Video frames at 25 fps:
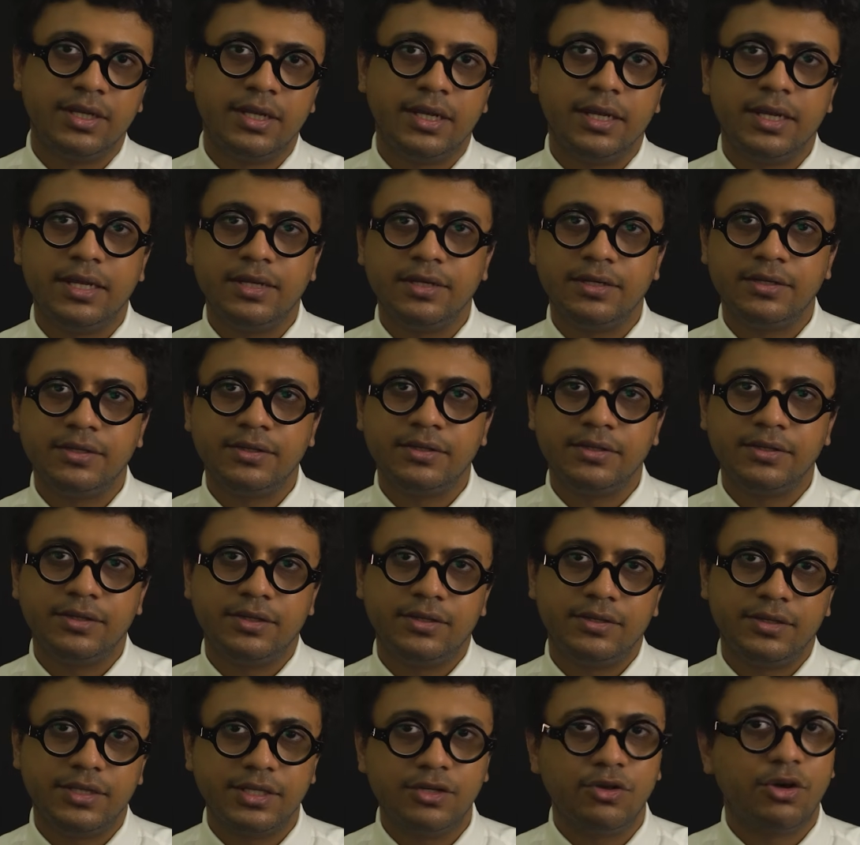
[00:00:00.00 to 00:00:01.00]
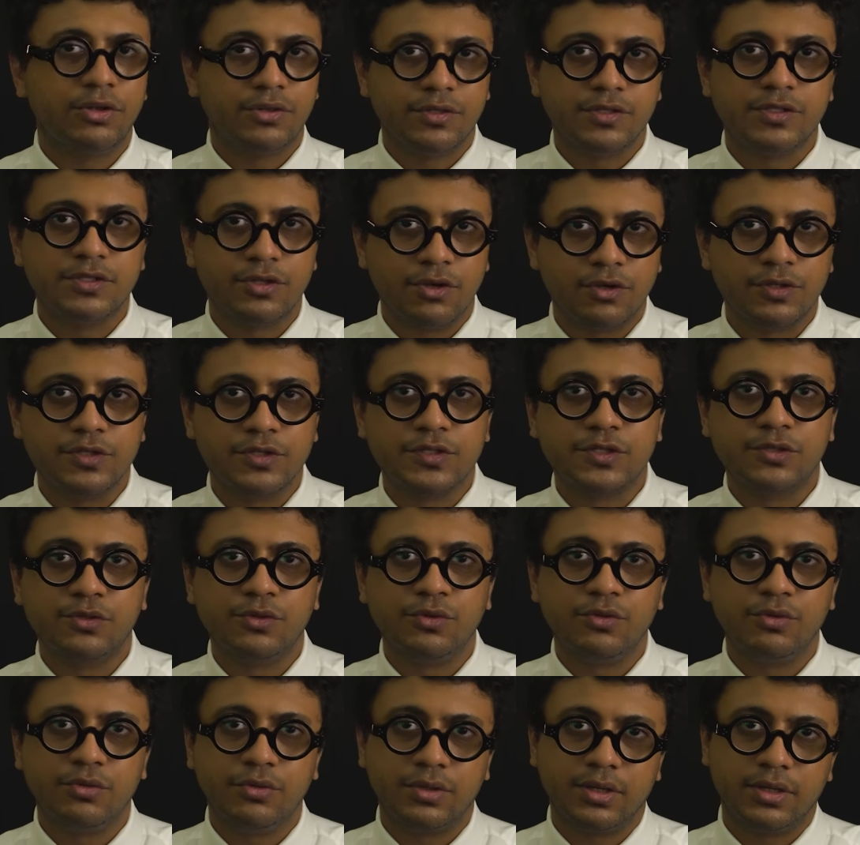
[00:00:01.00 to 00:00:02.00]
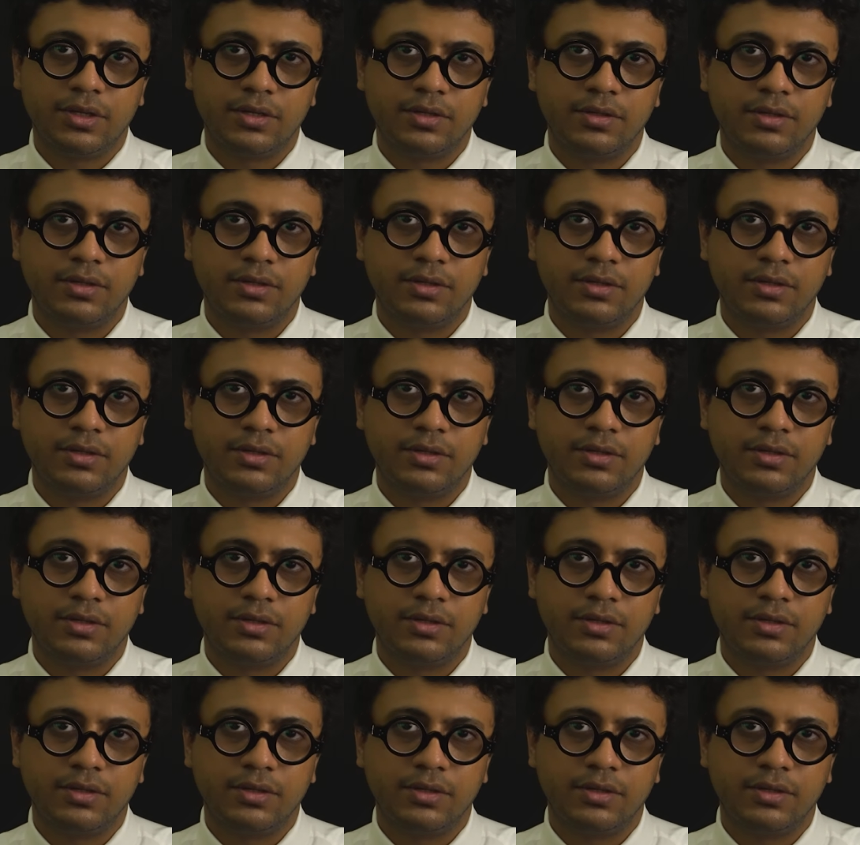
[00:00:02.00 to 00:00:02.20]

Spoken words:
And the authors also